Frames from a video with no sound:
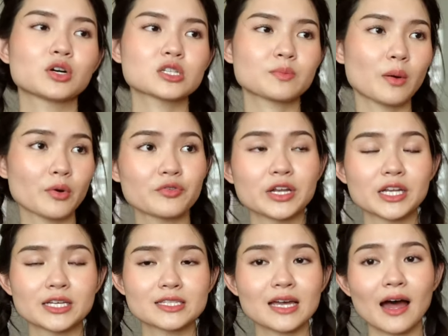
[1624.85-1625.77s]
because
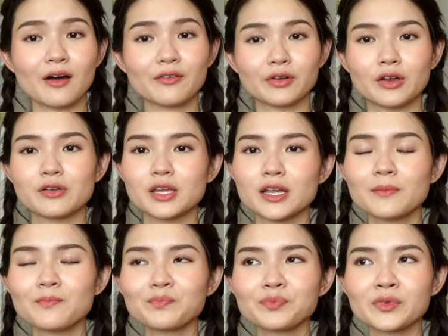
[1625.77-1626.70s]
Pomeranians are are very